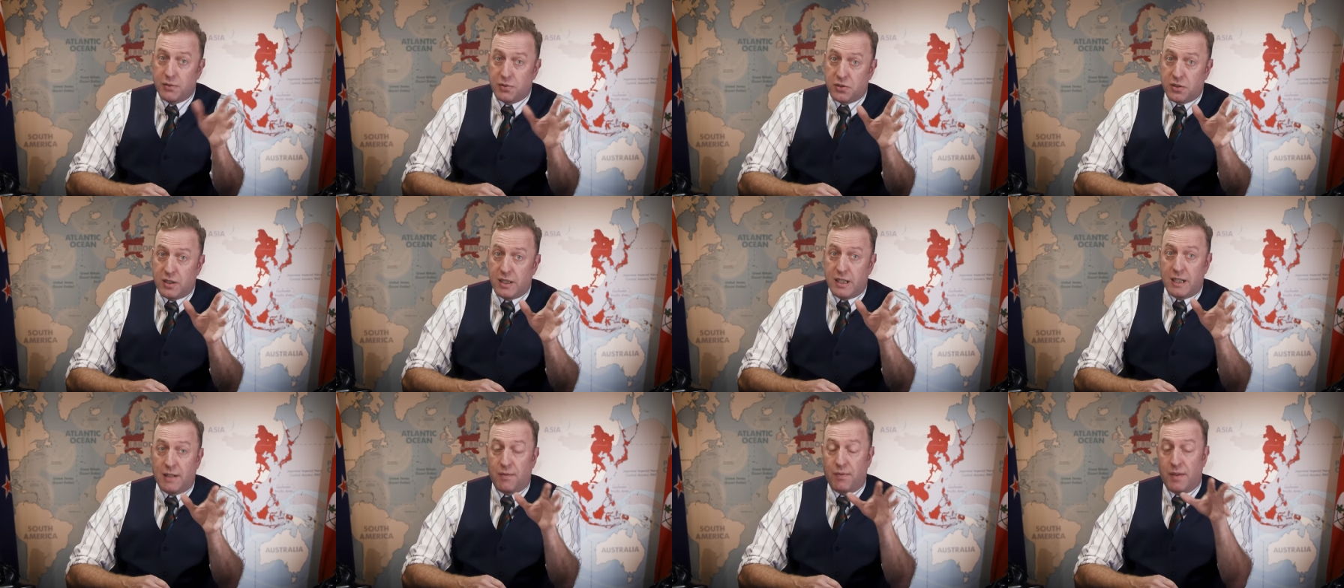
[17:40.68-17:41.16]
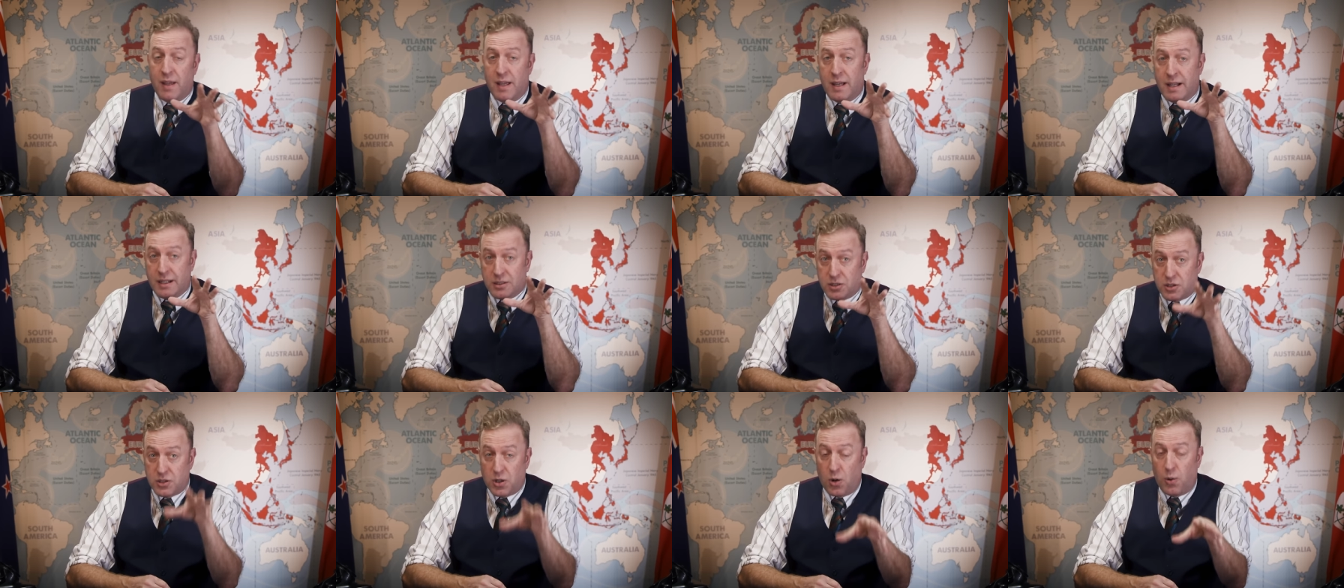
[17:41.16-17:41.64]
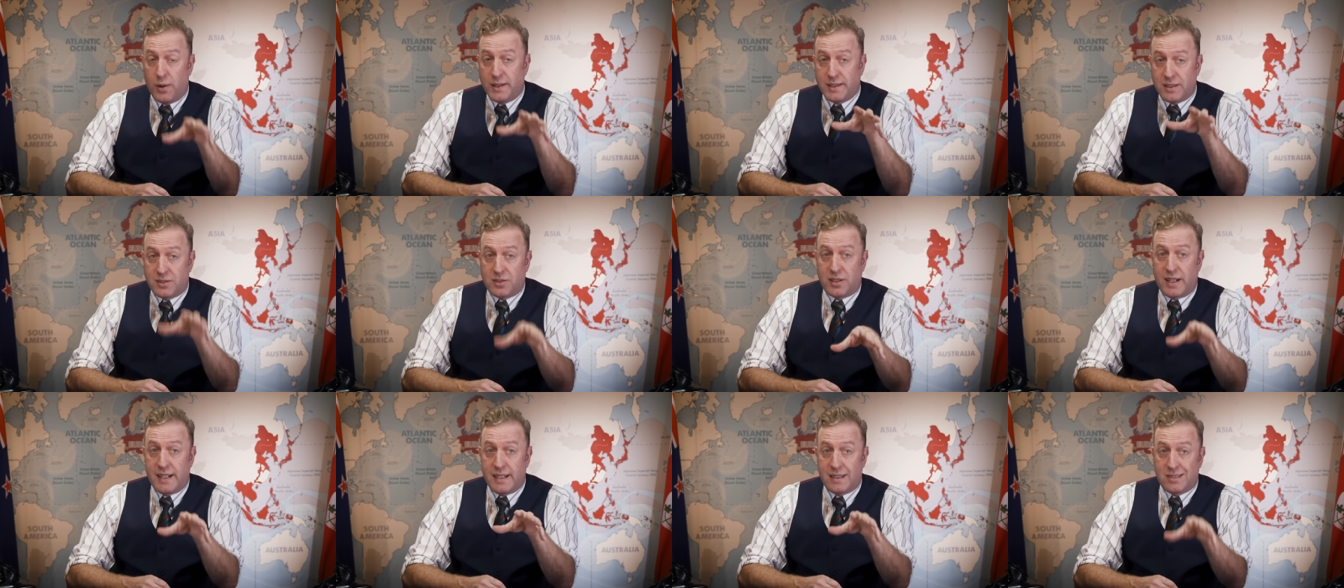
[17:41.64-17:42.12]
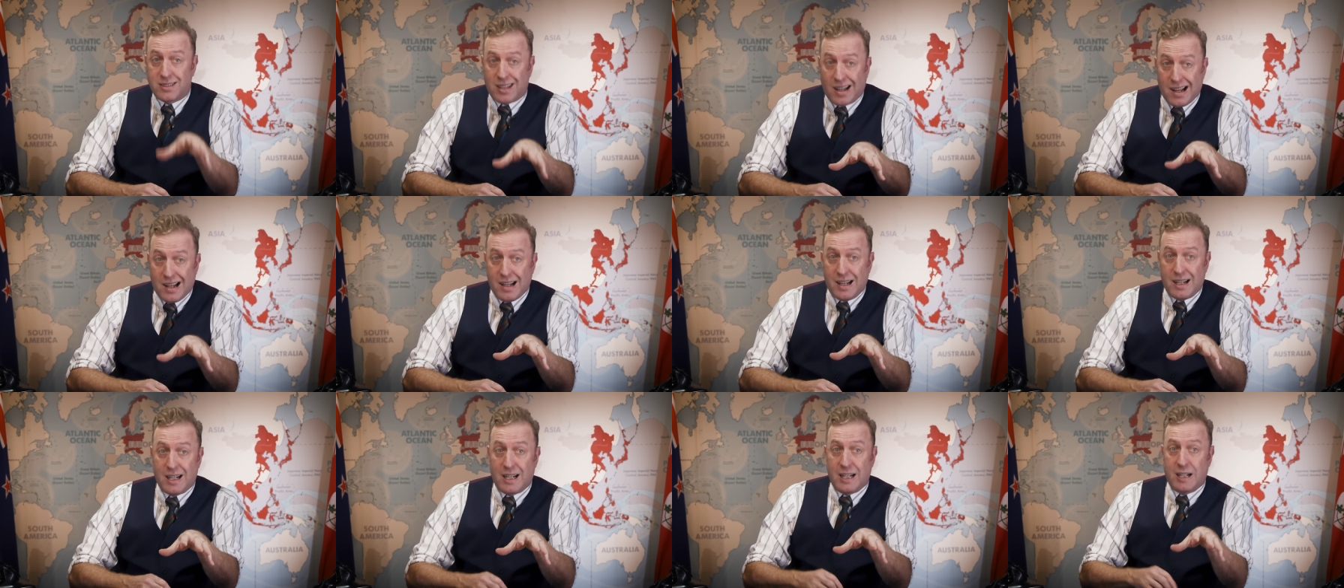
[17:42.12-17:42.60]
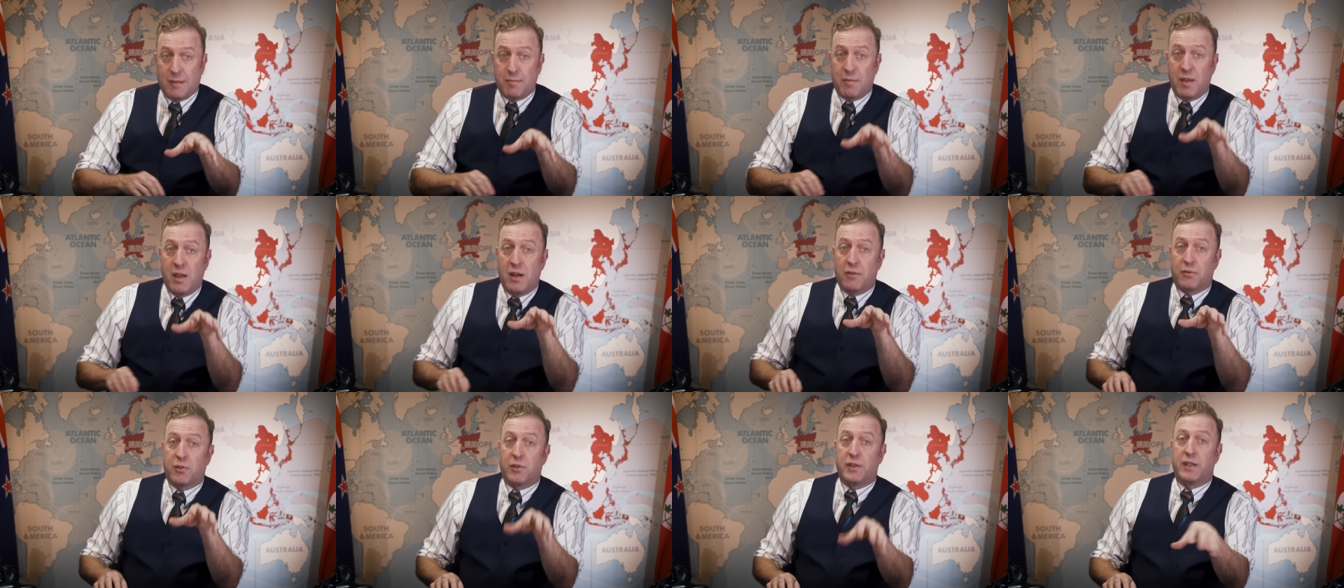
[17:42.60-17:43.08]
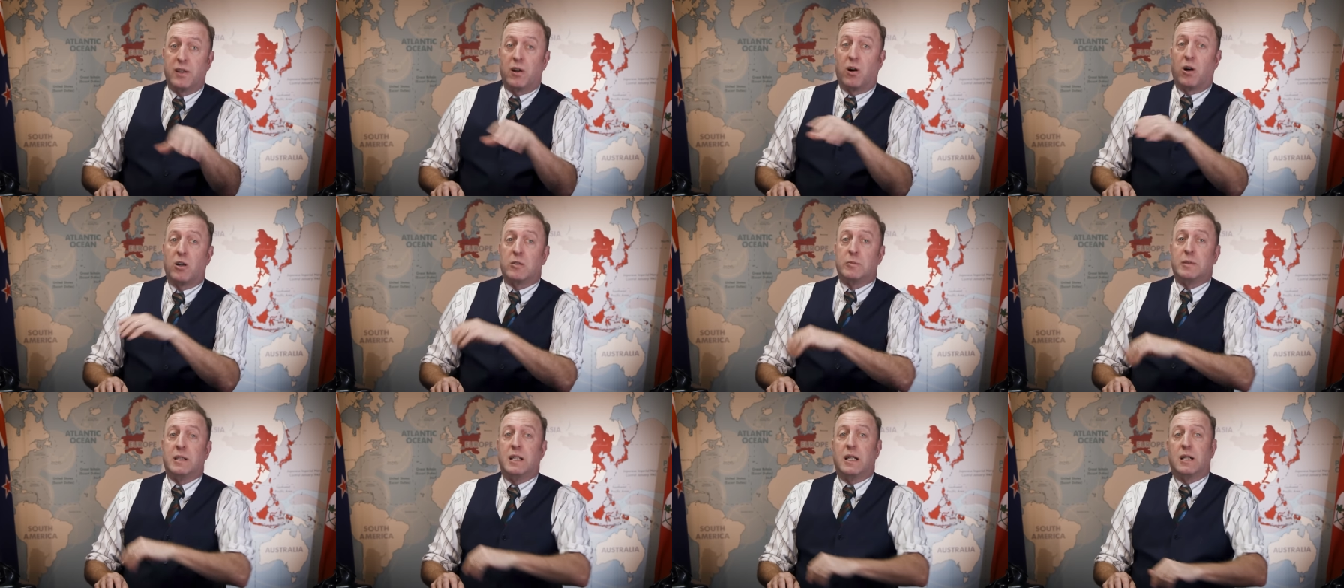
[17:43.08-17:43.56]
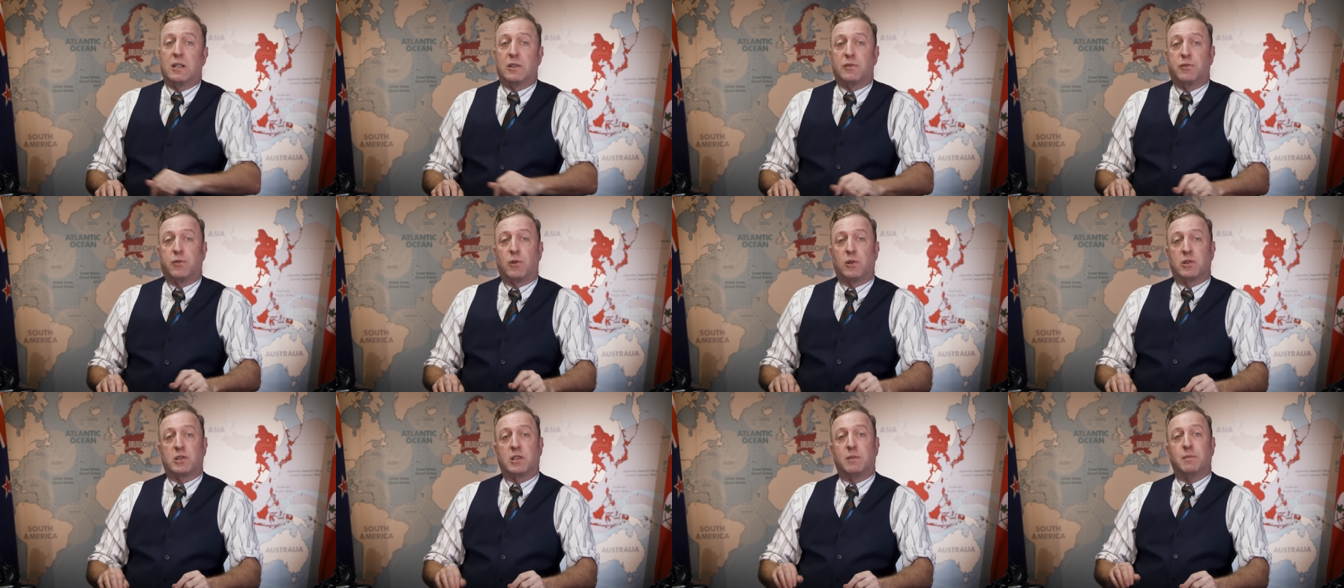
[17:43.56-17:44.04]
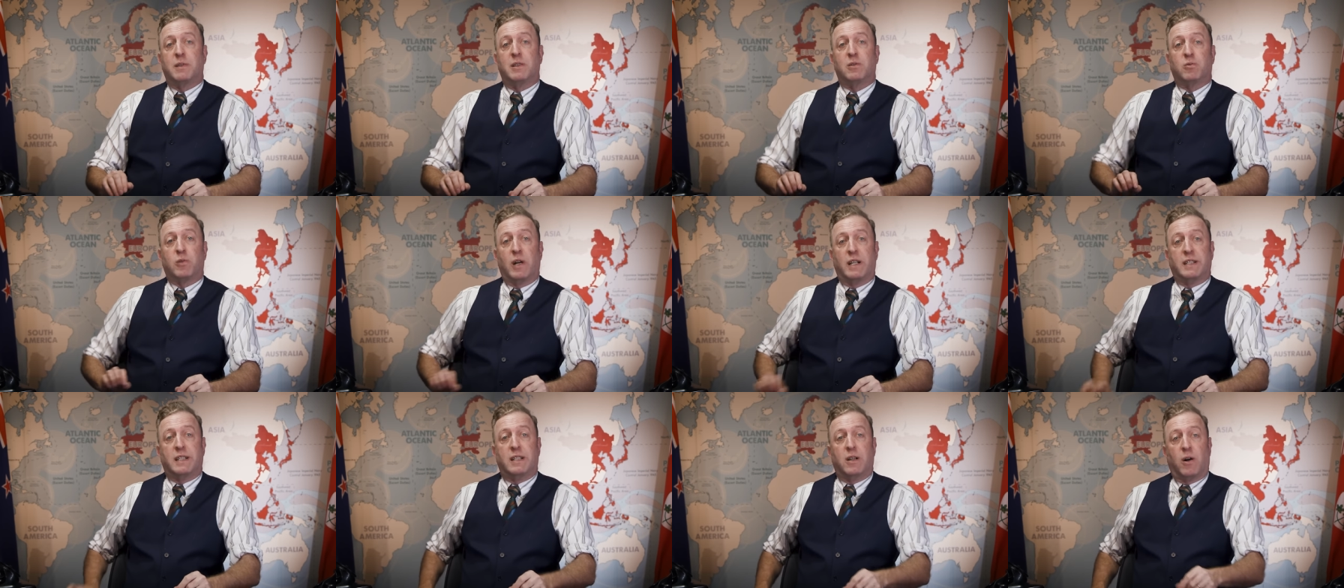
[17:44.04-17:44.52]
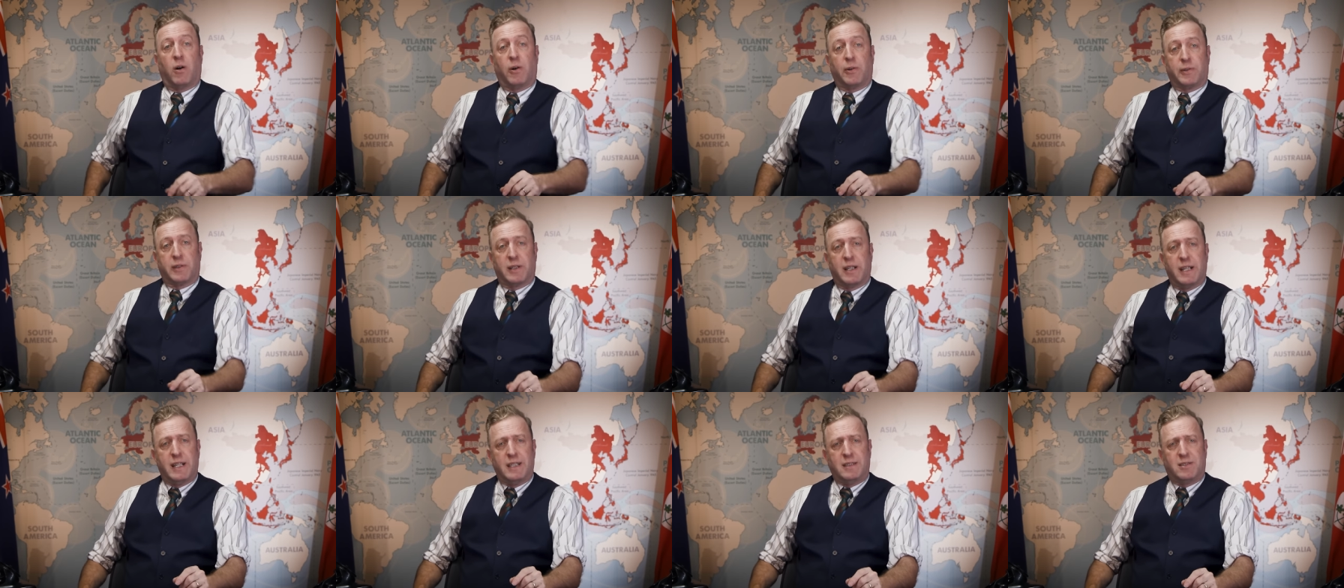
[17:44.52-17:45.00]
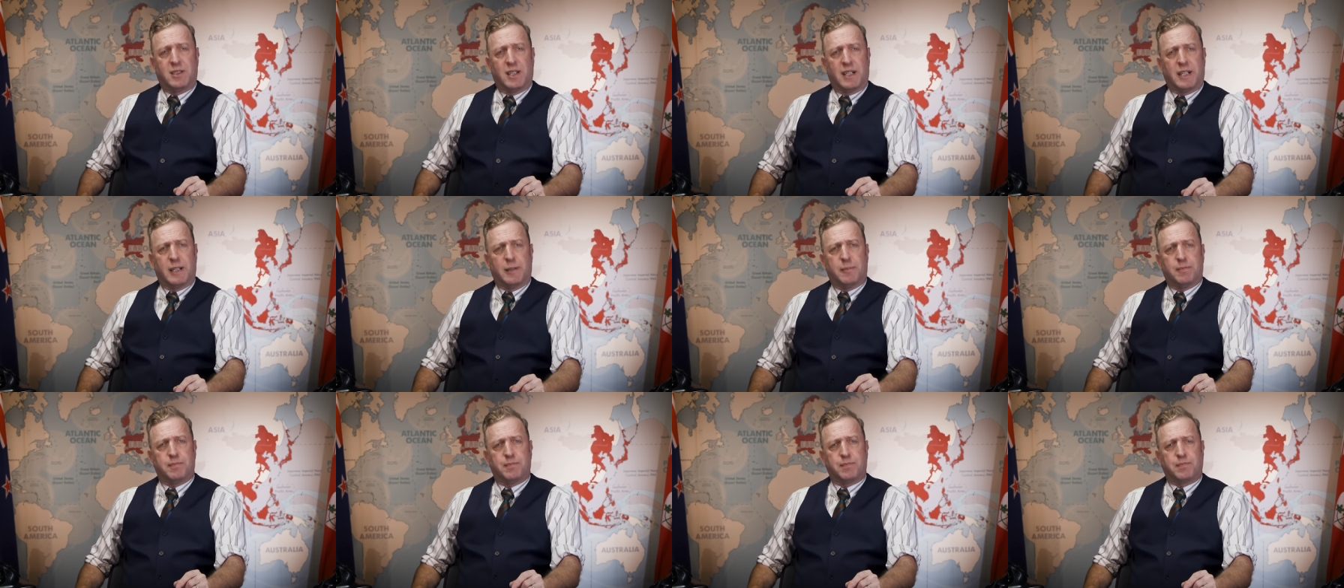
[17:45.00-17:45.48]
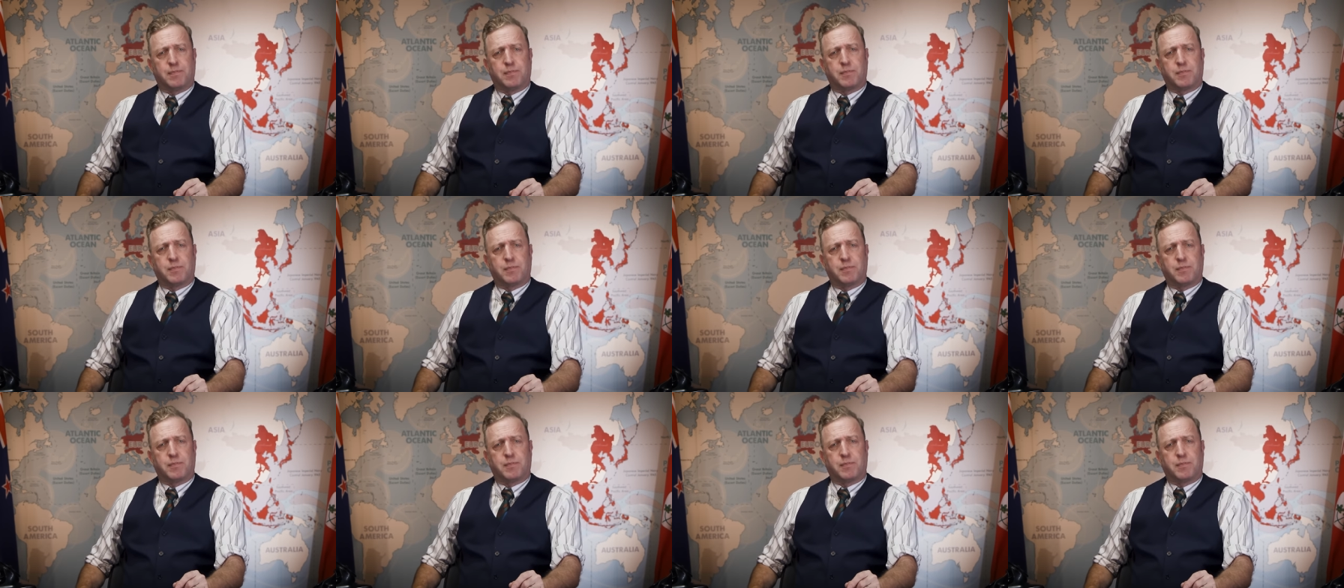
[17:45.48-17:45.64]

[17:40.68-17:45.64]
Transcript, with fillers: we've seen, it's going to take time for the Army Air Force to be ready on Leyte.